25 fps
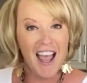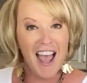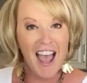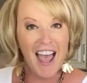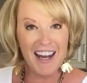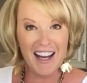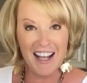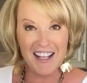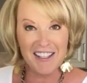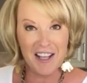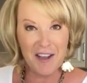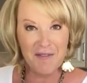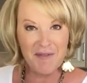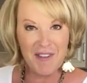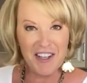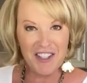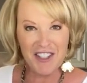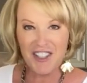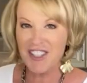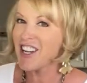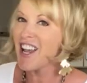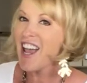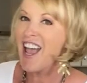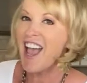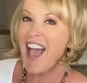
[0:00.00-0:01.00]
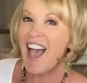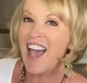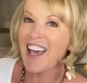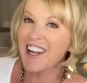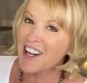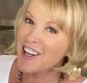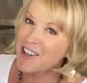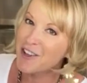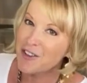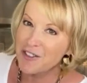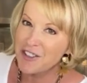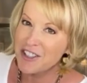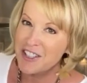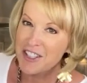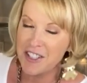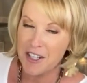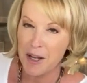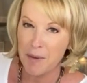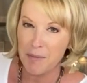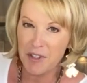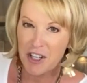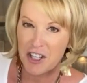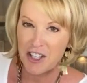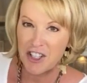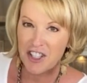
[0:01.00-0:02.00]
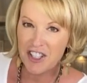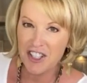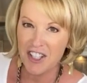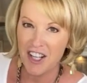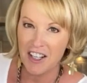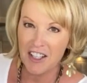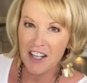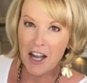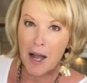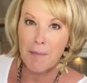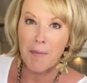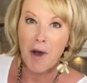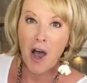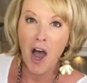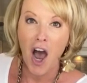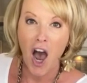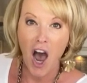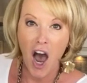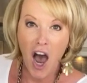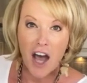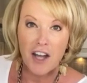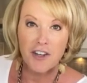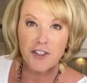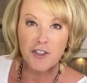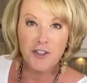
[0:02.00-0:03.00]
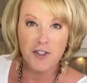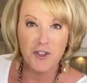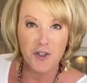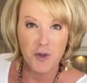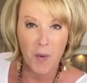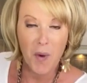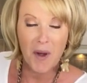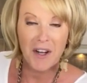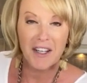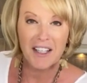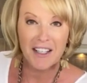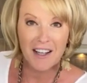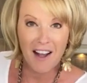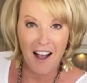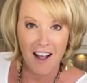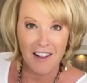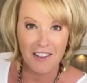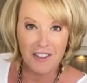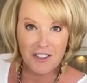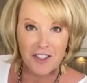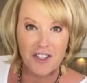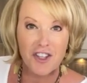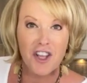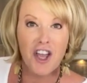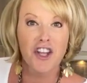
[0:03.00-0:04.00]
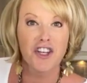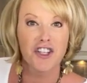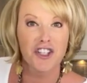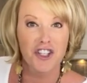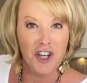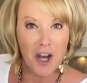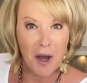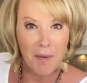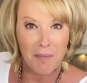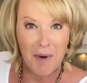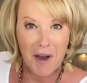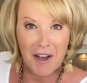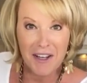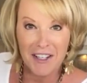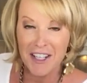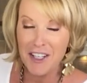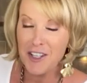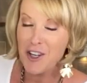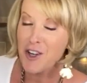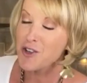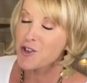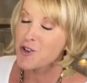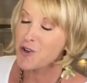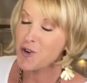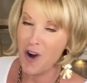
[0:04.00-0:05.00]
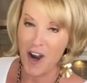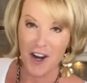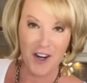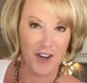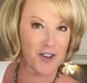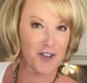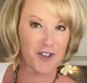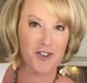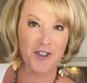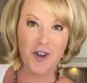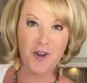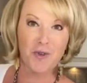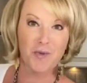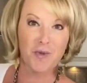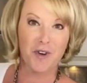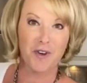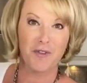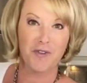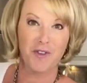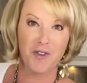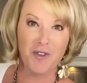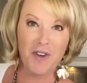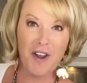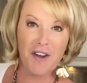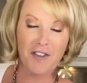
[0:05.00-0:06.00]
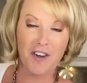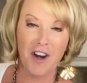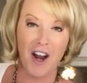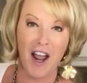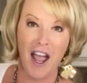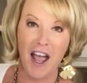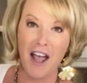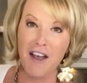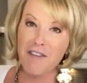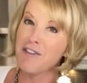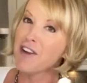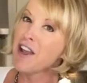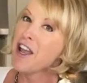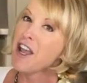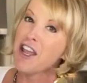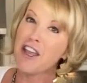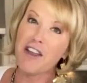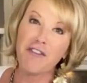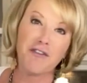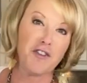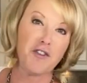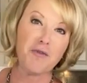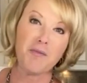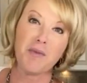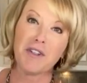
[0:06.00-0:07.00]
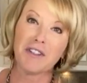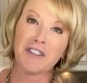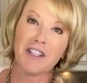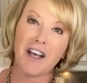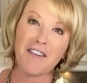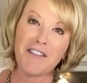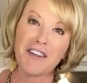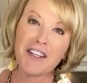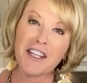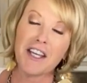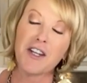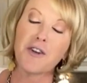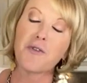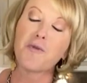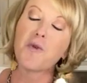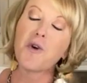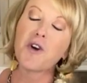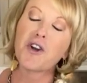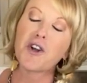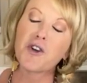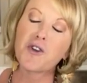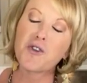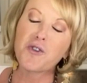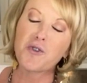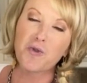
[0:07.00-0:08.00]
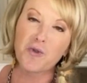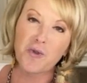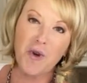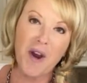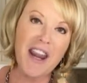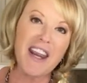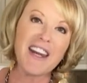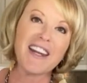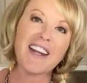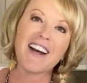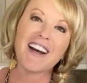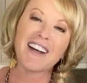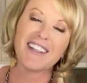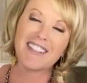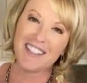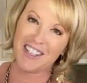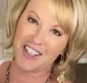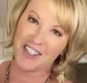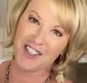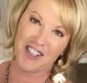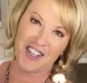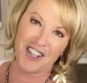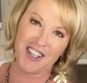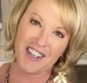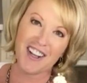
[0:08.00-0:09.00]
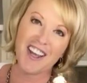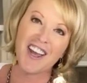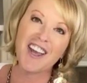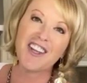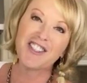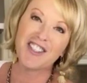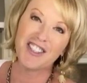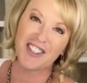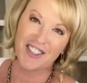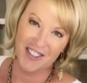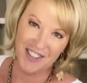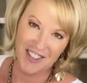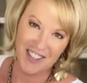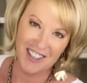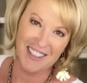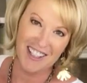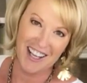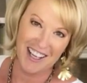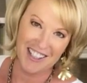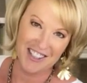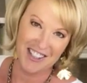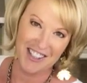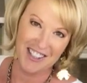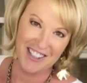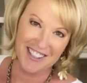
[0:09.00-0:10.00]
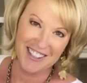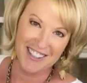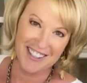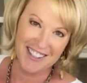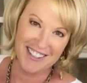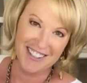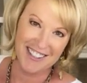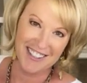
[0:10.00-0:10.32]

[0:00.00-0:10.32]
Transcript: And as I mentioned, head on over to temp-tations.com, under $20, jump on in, try our stoneware if you never have. If you've been loving it, what a great addition to your collection.